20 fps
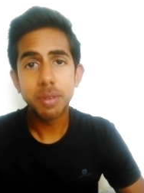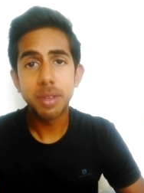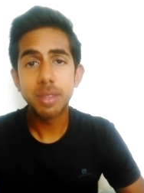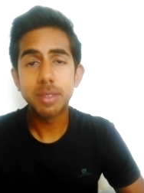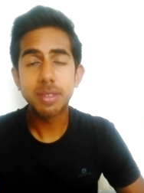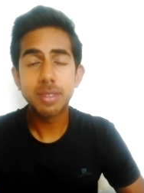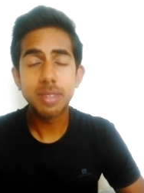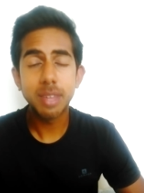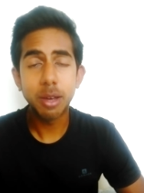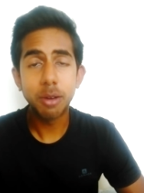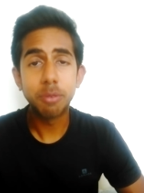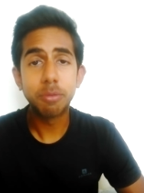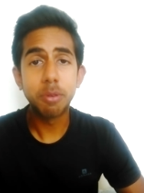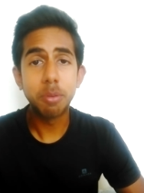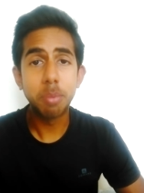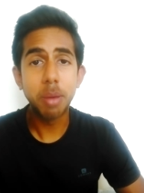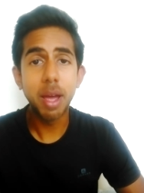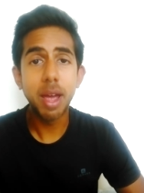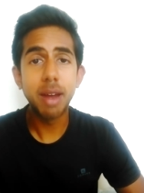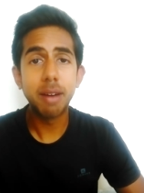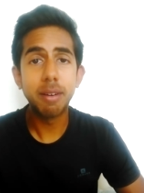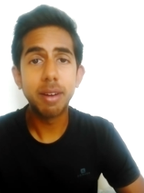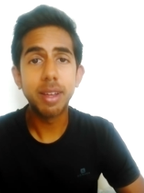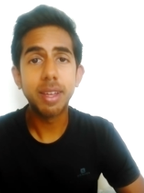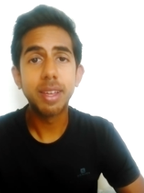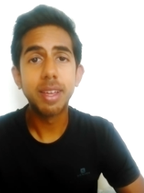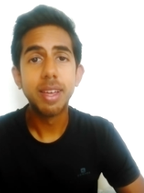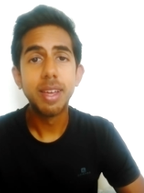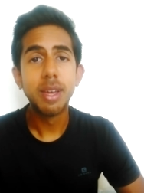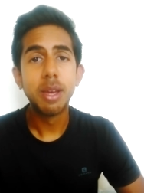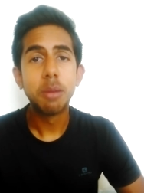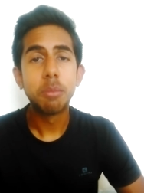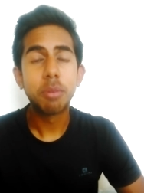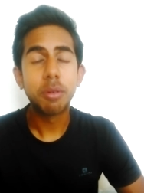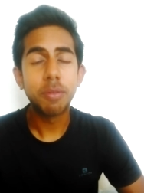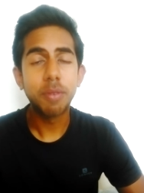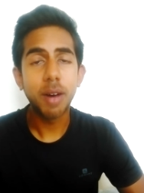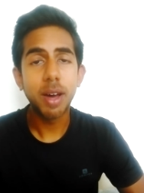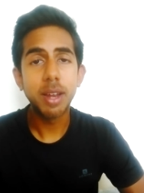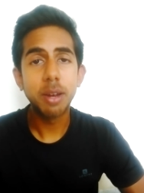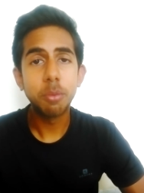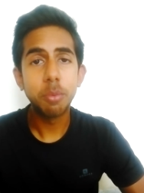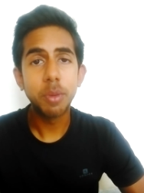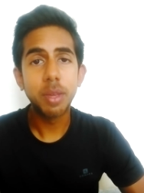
It's self-repairing, provided